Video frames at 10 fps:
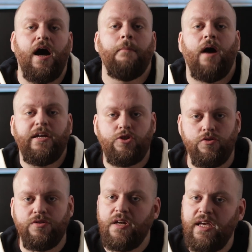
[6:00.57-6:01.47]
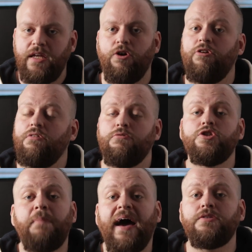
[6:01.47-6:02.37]
I'm my son's leader and he
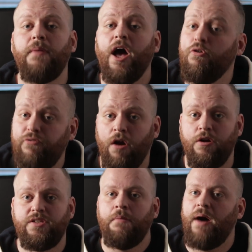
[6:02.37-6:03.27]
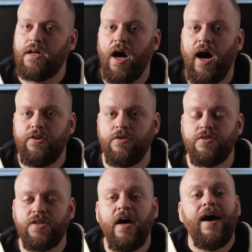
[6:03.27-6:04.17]
respects my authority and my
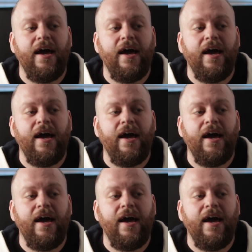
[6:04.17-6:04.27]
guidance.